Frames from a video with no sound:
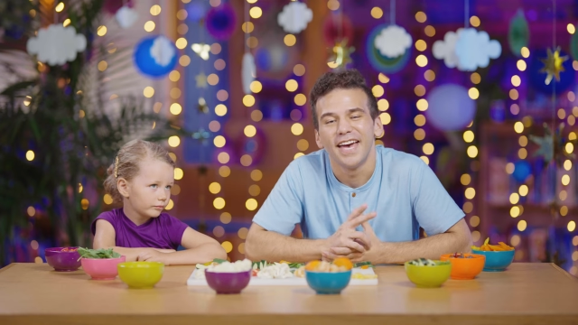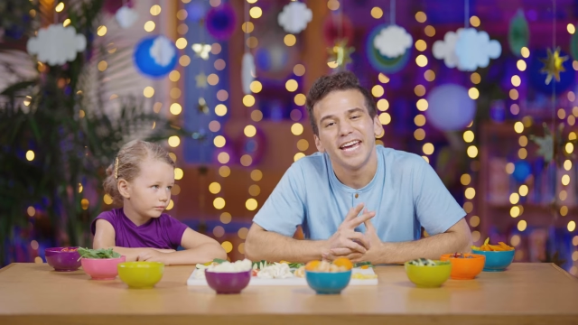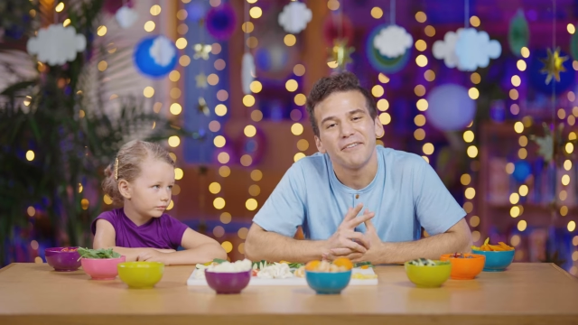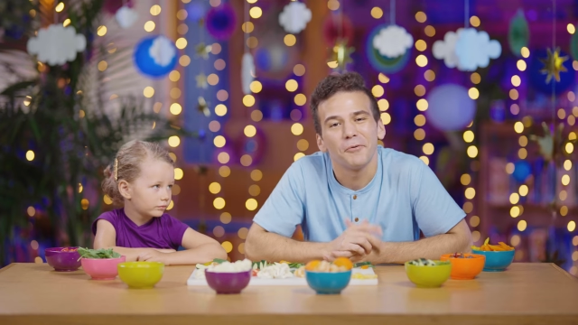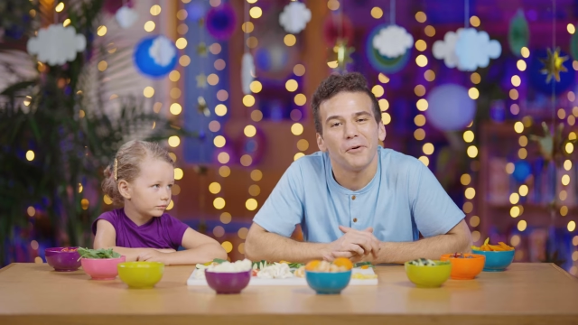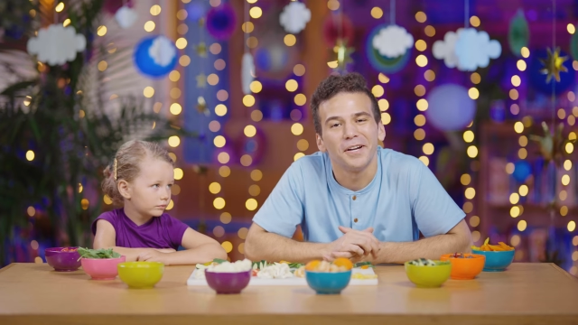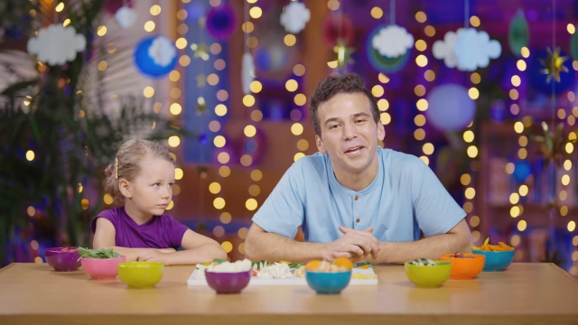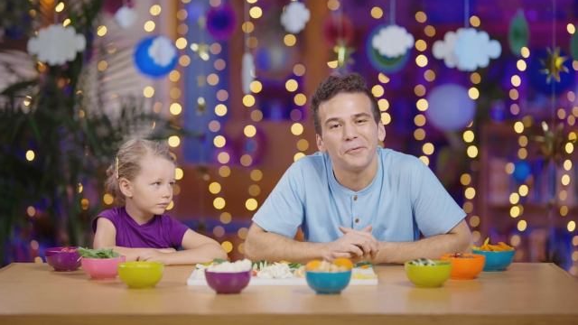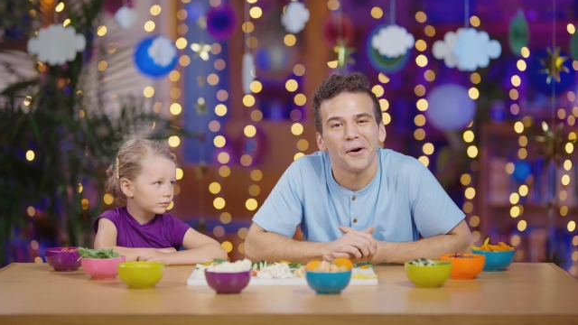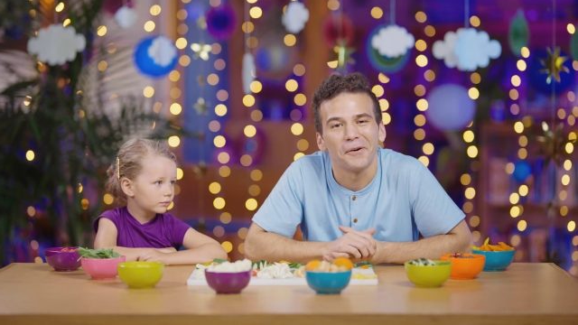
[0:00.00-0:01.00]
Speaker 1: Hey everyone
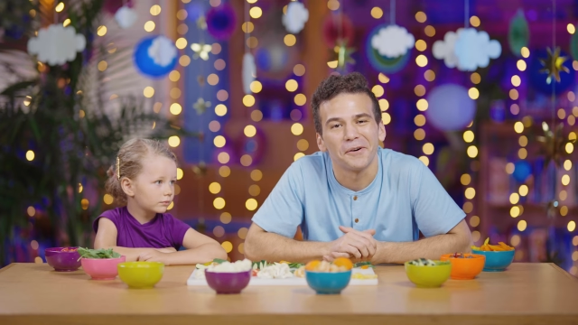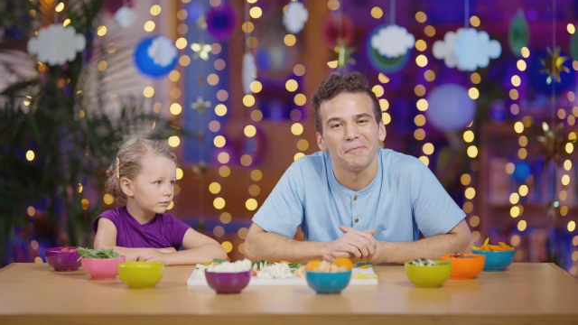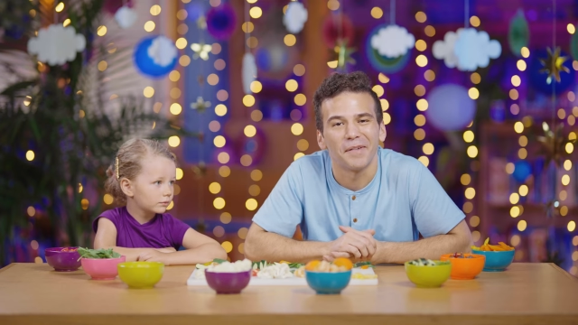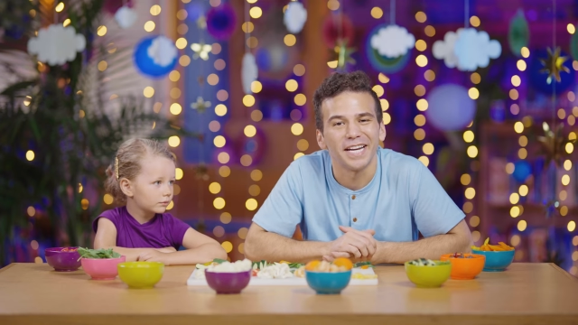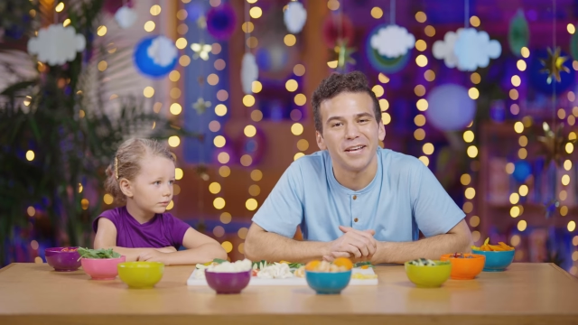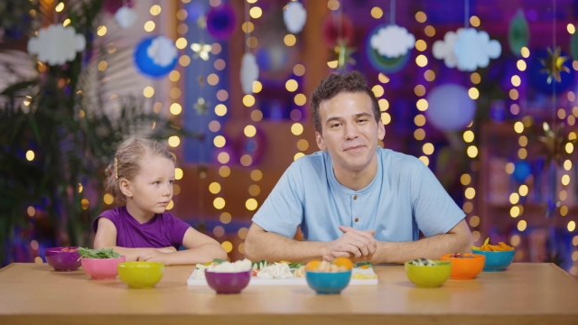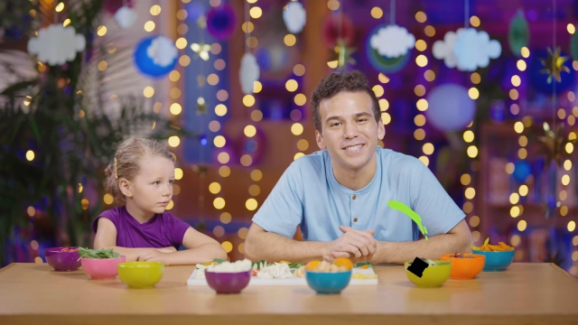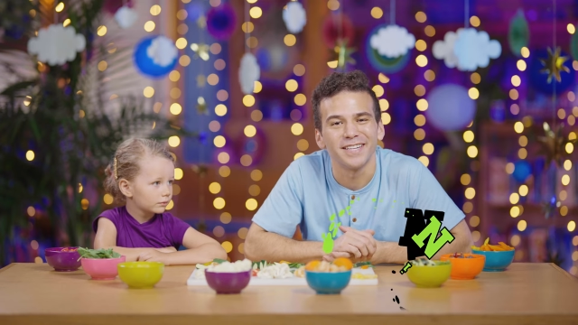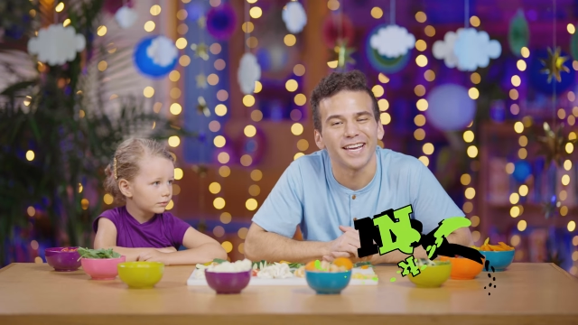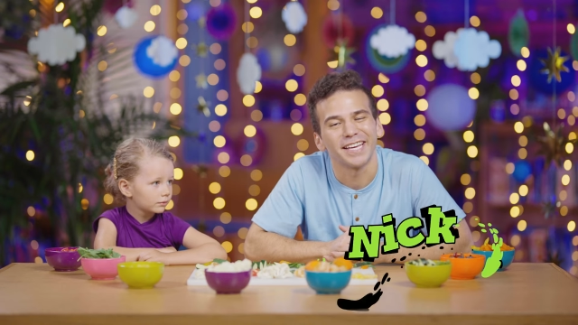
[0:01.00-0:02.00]
and welcome. My name
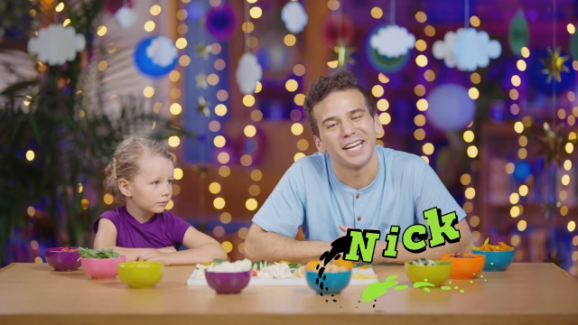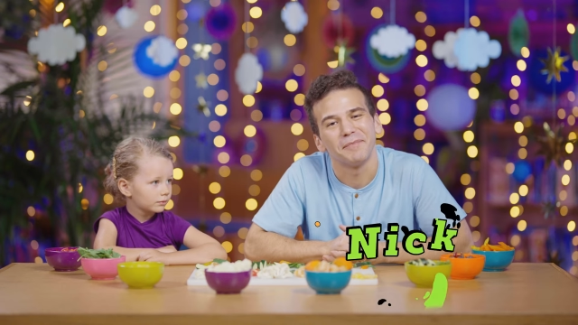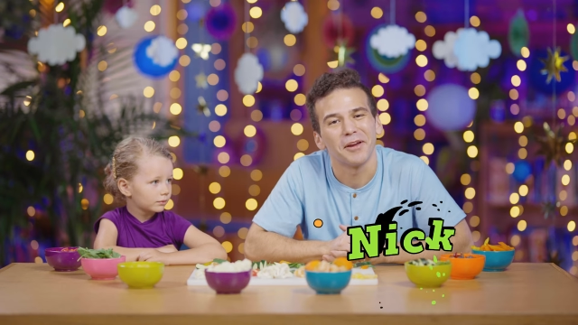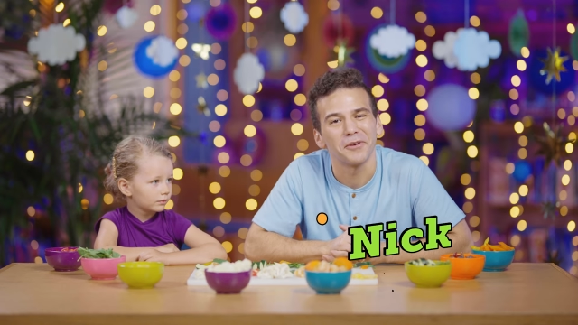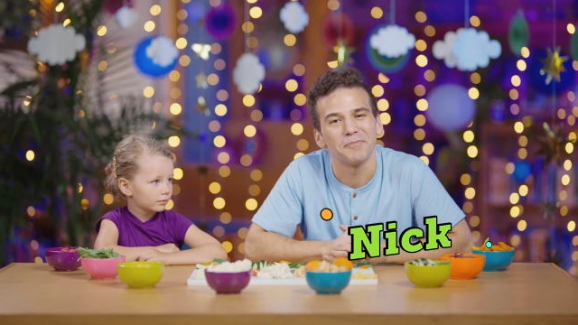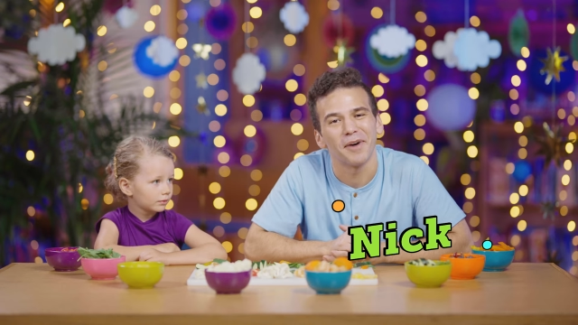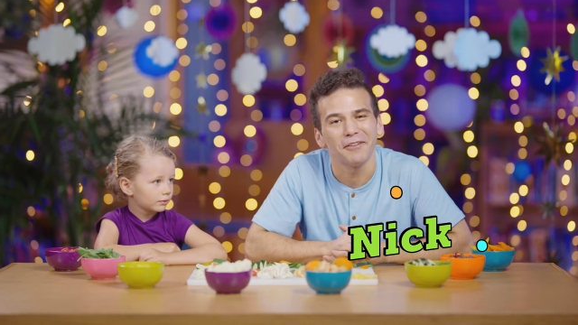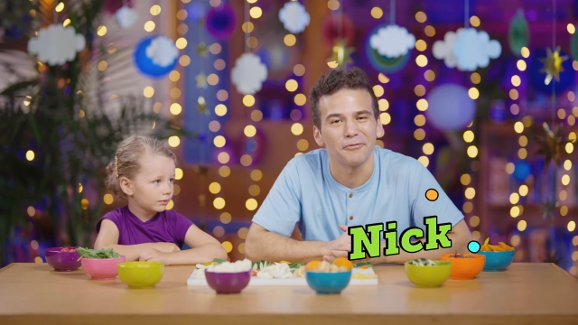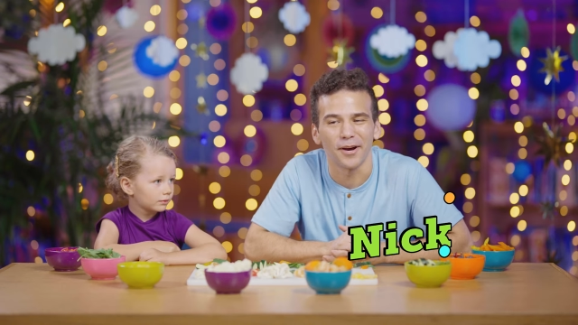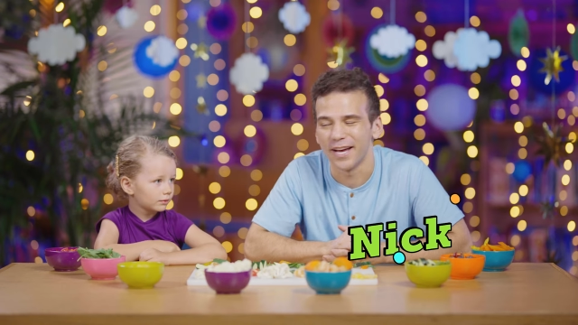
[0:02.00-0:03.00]
is Nick and I'm here with my
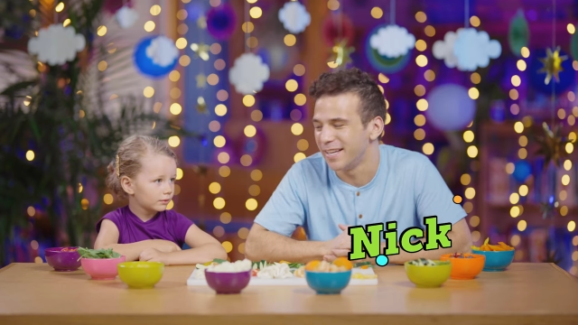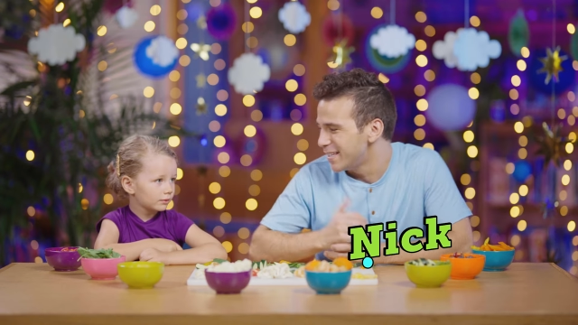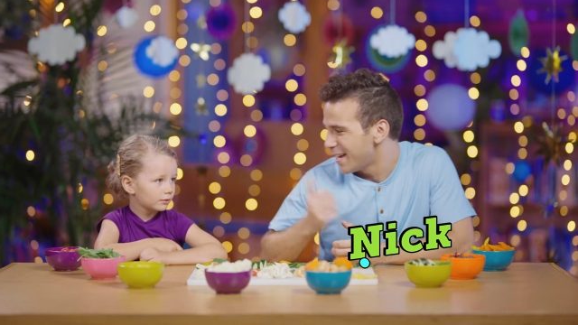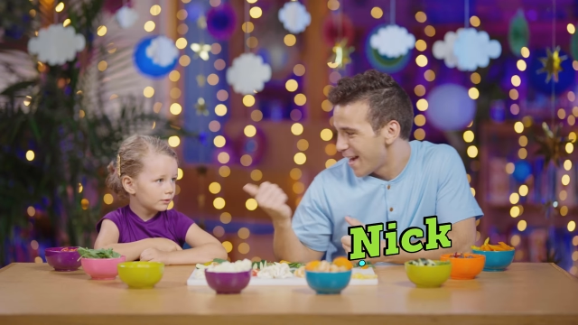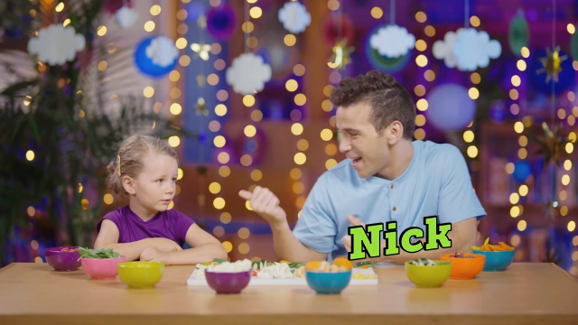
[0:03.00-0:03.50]
friend